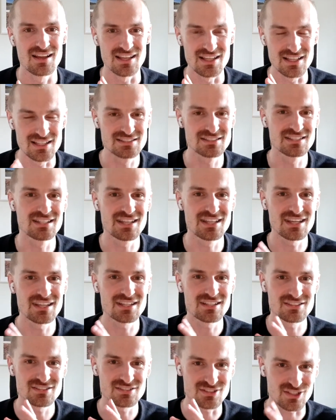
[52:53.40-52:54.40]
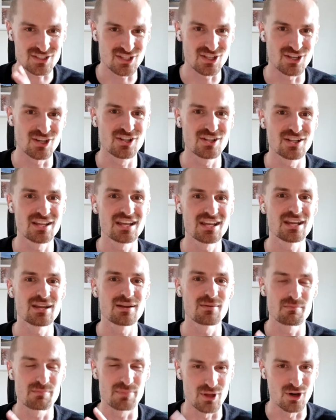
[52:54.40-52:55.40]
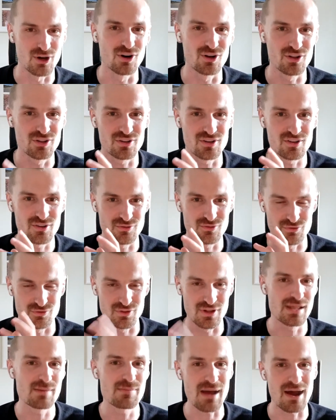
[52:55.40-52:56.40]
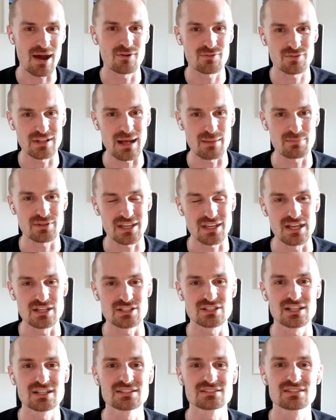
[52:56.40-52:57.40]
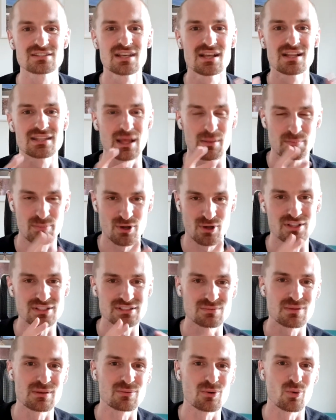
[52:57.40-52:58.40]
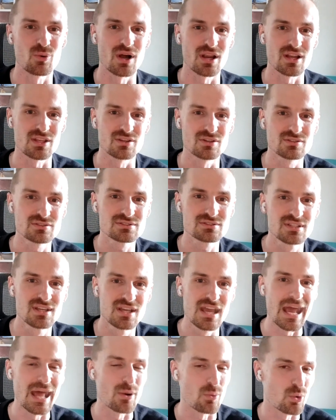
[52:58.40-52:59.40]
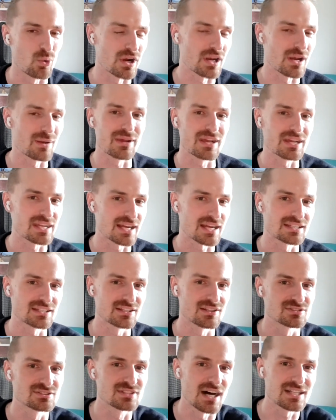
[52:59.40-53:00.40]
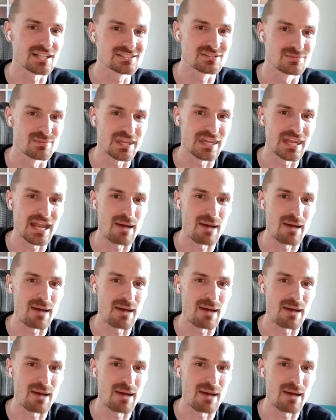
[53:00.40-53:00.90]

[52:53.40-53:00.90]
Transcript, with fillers: easily, securely build really powerful applications that billions of people want to use. And we're going to be connecting those dots to make it